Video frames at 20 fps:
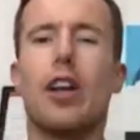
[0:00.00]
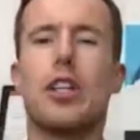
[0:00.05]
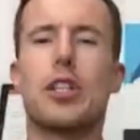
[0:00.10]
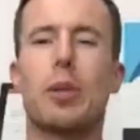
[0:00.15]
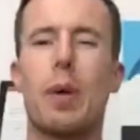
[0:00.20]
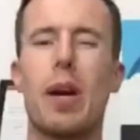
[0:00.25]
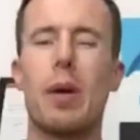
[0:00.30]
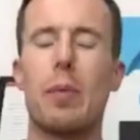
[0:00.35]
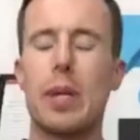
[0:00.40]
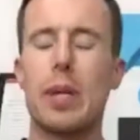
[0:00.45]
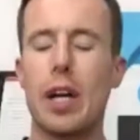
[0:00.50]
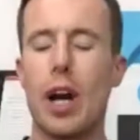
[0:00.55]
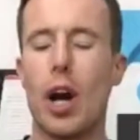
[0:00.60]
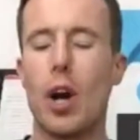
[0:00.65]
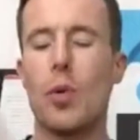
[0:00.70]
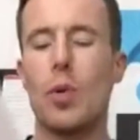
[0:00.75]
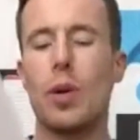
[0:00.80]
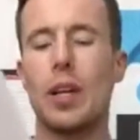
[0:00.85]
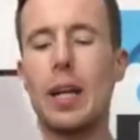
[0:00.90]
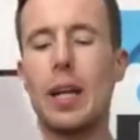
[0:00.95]
So here we
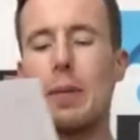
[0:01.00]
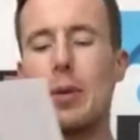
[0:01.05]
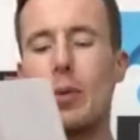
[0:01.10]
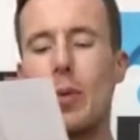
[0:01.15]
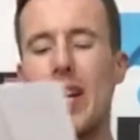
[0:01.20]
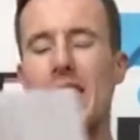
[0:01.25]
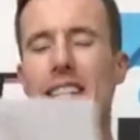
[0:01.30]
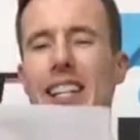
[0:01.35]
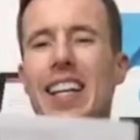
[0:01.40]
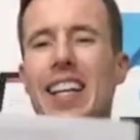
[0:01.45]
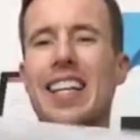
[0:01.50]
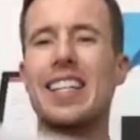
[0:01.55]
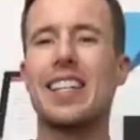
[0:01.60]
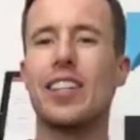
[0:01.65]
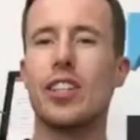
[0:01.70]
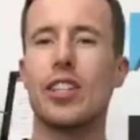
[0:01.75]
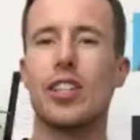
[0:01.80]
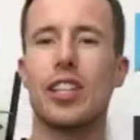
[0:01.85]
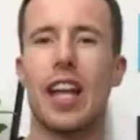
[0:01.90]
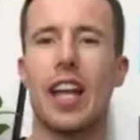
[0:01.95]
go. Let me read you
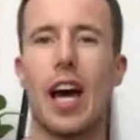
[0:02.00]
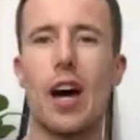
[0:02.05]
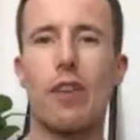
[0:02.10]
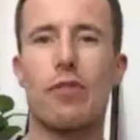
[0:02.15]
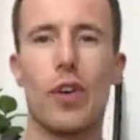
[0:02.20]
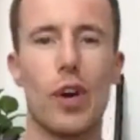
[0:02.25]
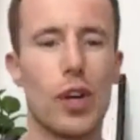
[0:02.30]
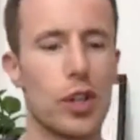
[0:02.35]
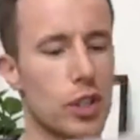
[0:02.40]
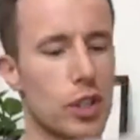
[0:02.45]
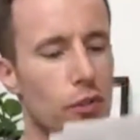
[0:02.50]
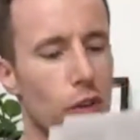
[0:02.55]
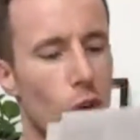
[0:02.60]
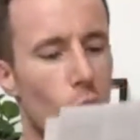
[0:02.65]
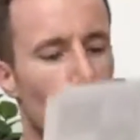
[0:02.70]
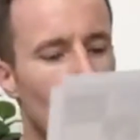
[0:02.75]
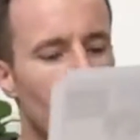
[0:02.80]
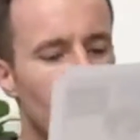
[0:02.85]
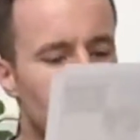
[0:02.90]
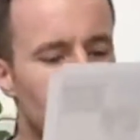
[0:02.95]
Lynda's letter first of
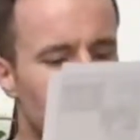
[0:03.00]
all.